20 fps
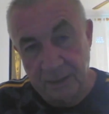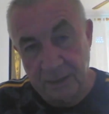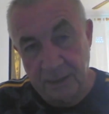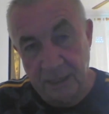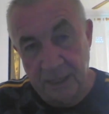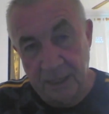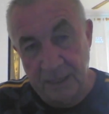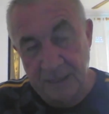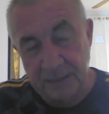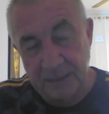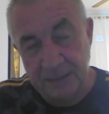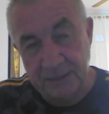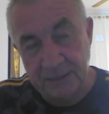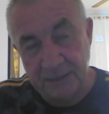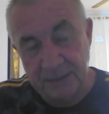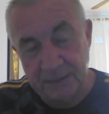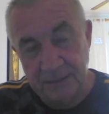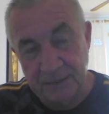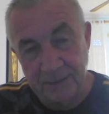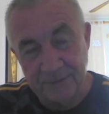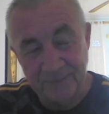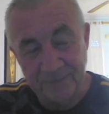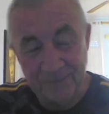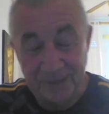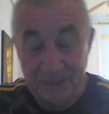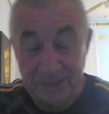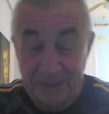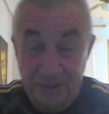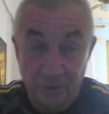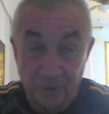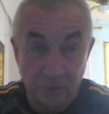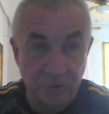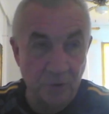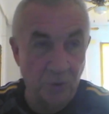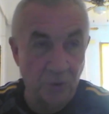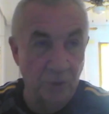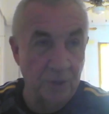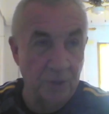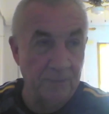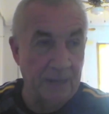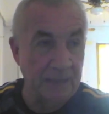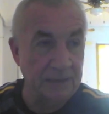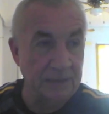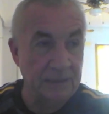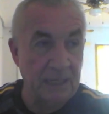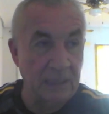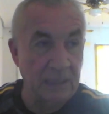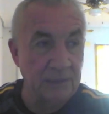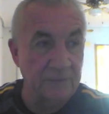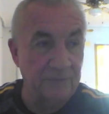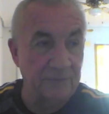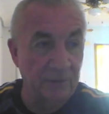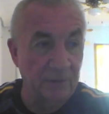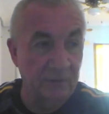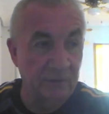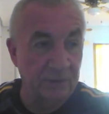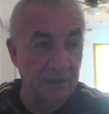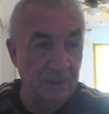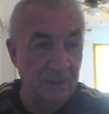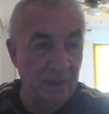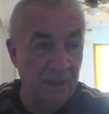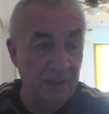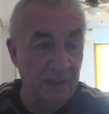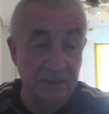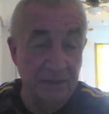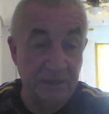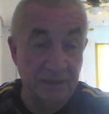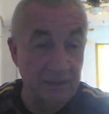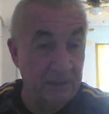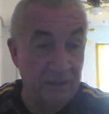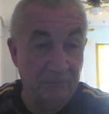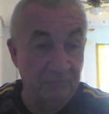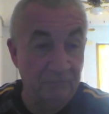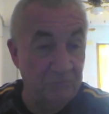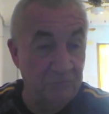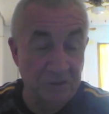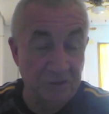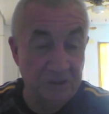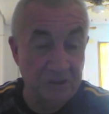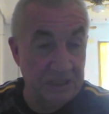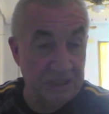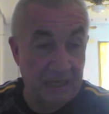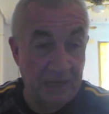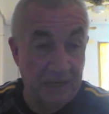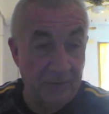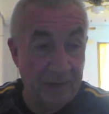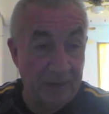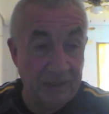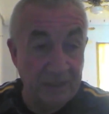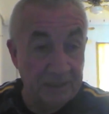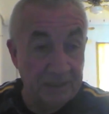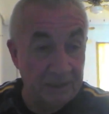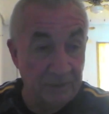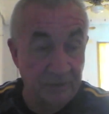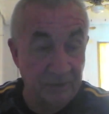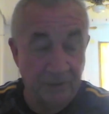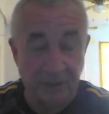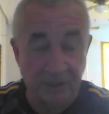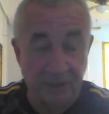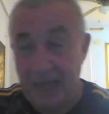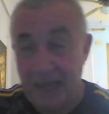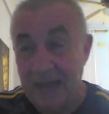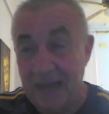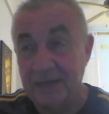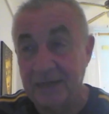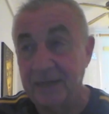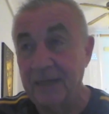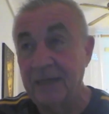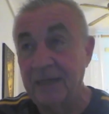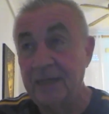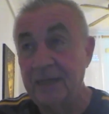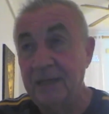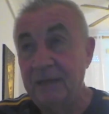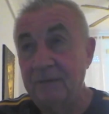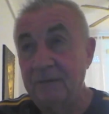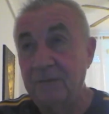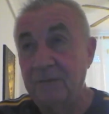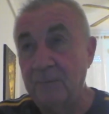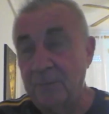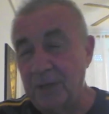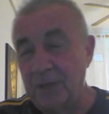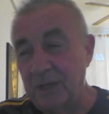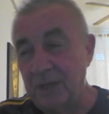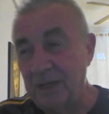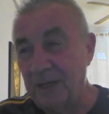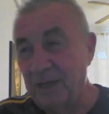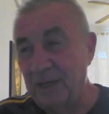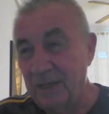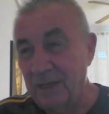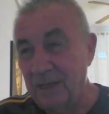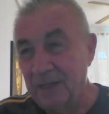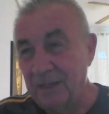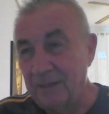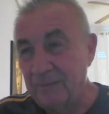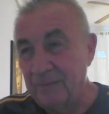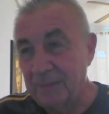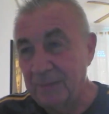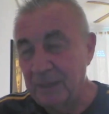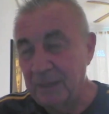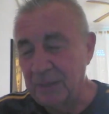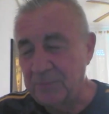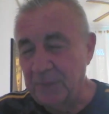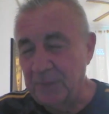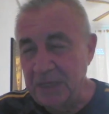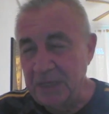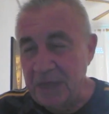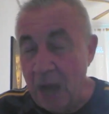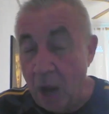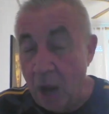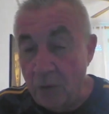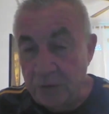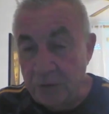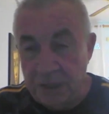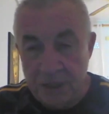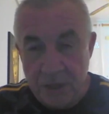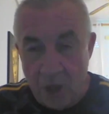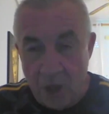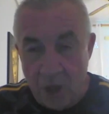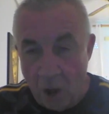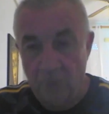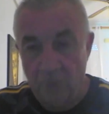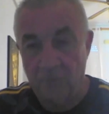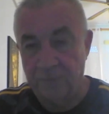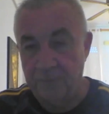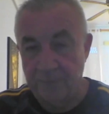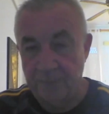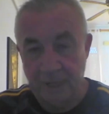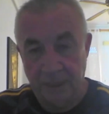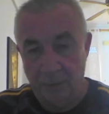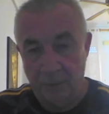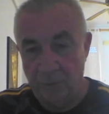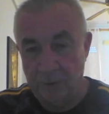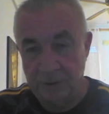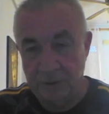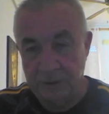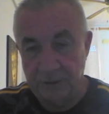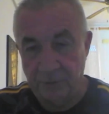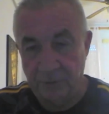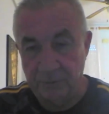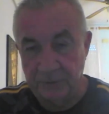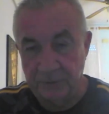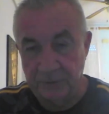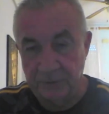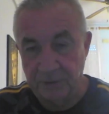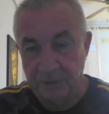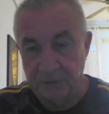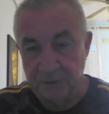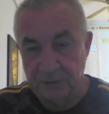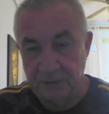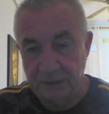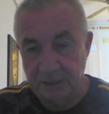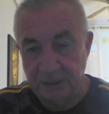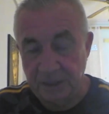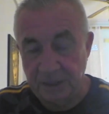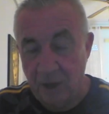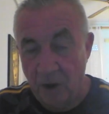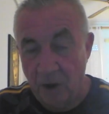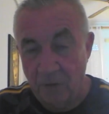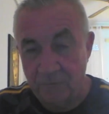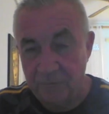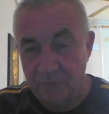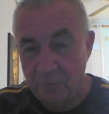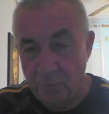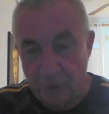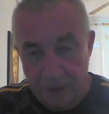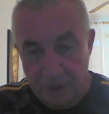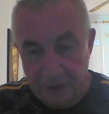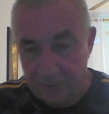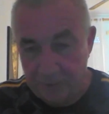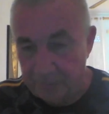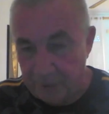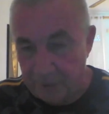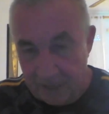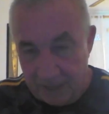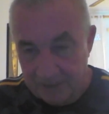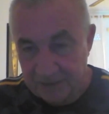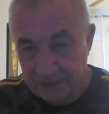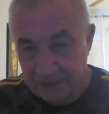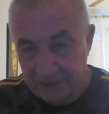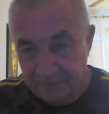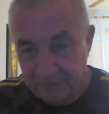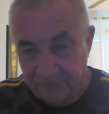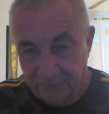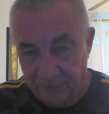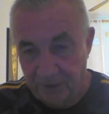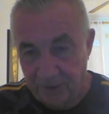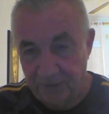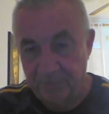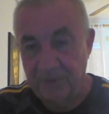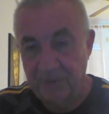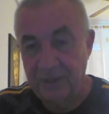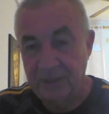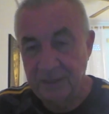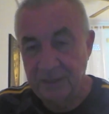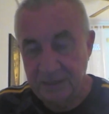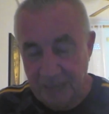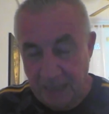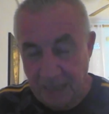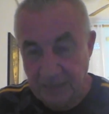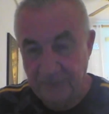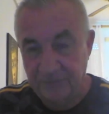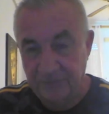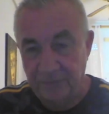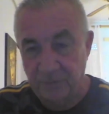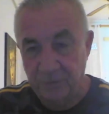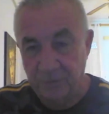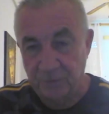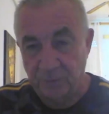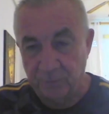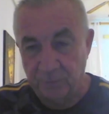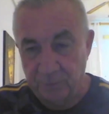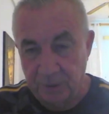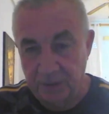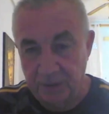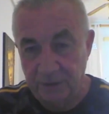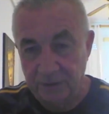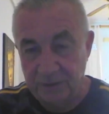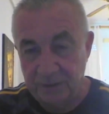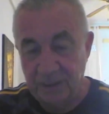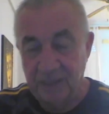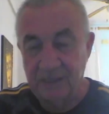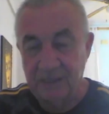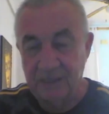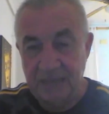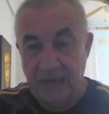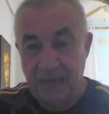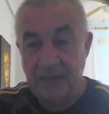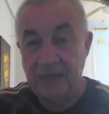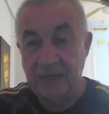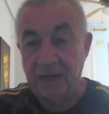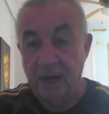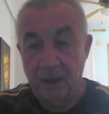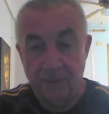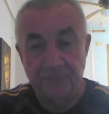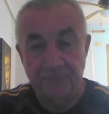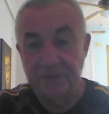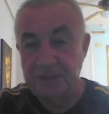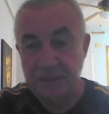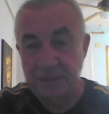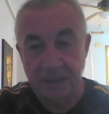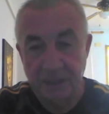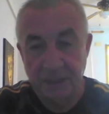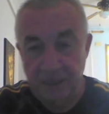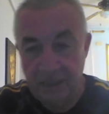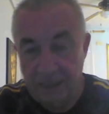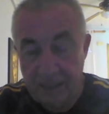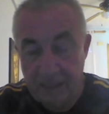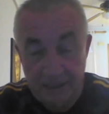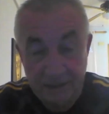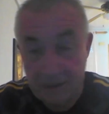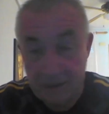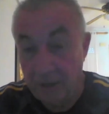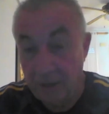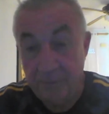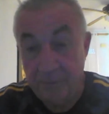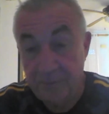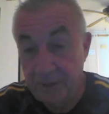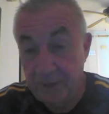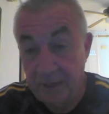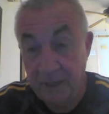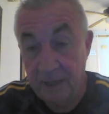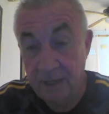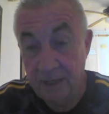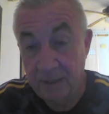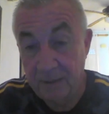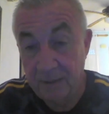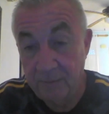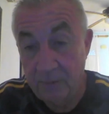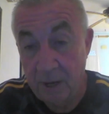There's still talk about Stansfield, and I honestly couldn't tell you anything other than, for me, there's been no denial from anyone. So until there's a denial from one of the parties, Fulham, Stansfield, or Blues, then obviously it's got to be